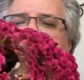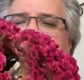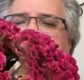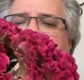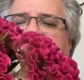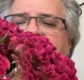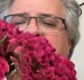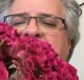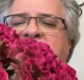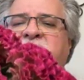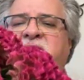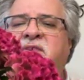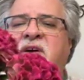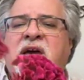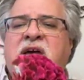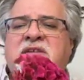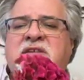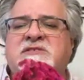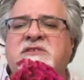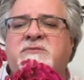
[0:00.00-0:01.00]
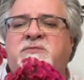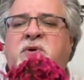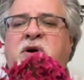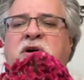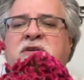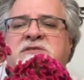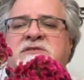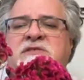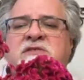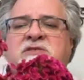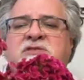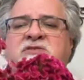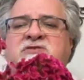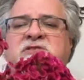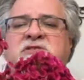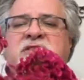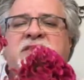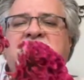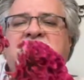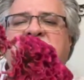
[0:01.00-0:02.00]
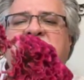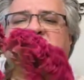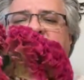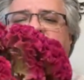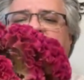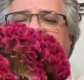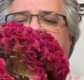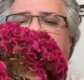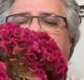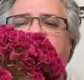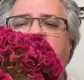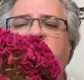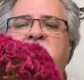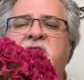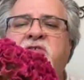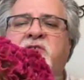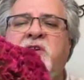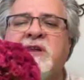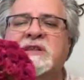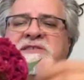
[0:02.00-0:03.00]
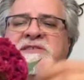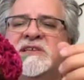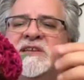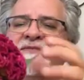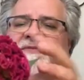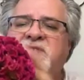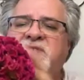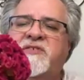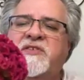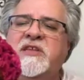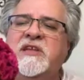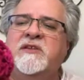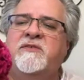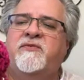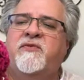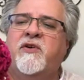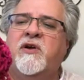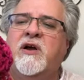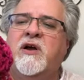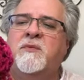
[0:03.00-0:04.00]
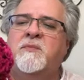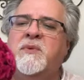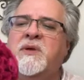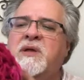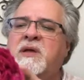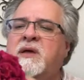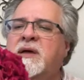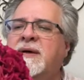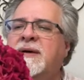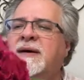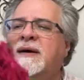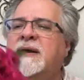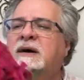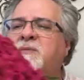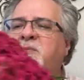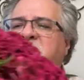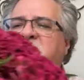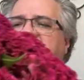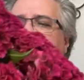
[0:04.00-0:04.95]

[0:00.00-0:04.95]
that I've actually bought Celosia like this before to try to save the seed from, but